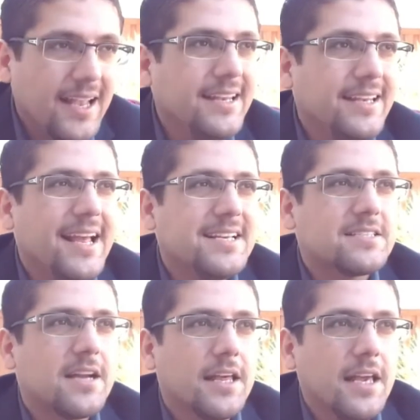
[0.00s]
in case
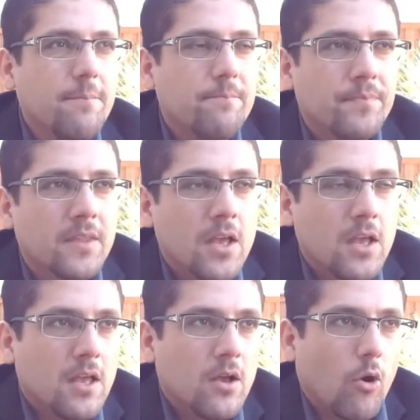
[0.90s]
study
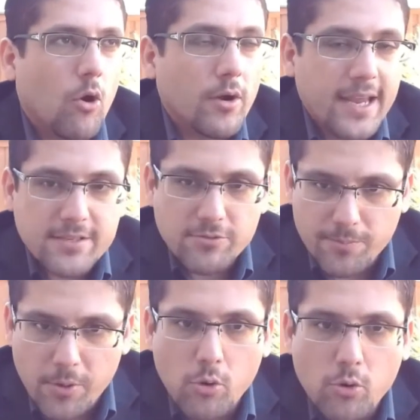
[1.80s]
or case
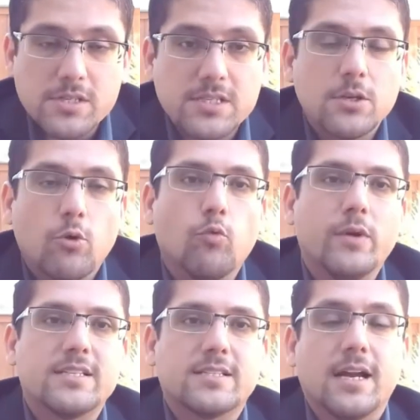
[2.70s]
reports,
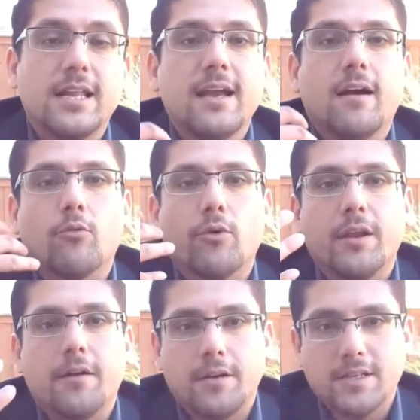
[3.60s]
we study a
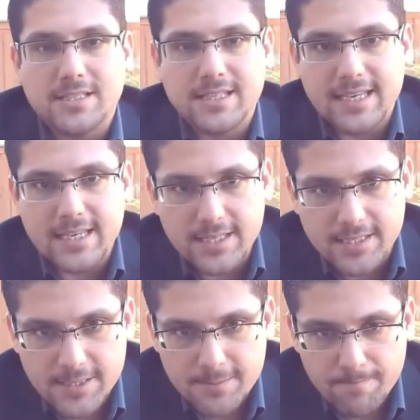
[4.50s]
rare
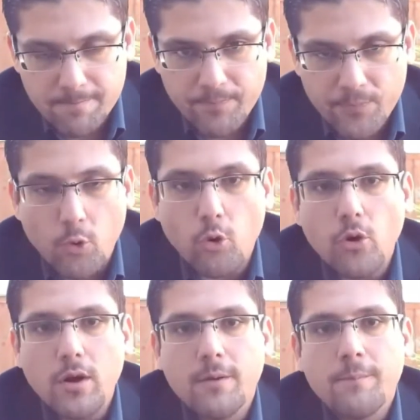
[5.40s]
disease
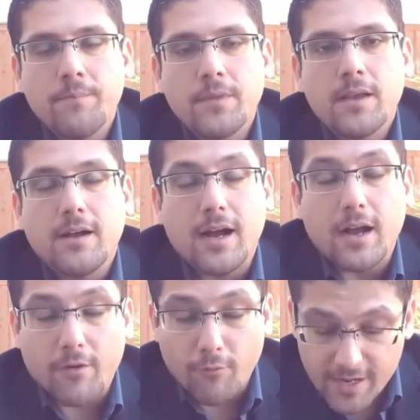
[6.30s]
or
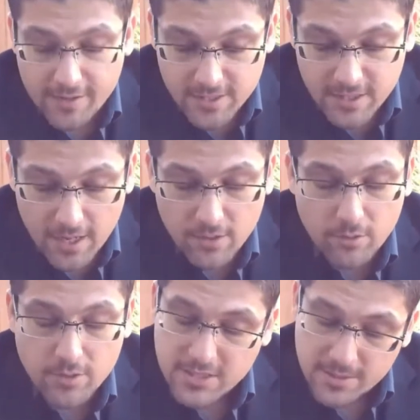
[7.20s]
a rare sign
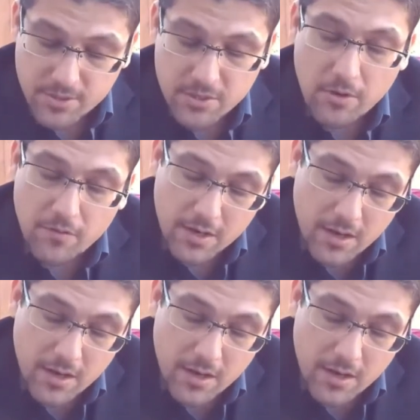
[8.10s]
or a symptom of a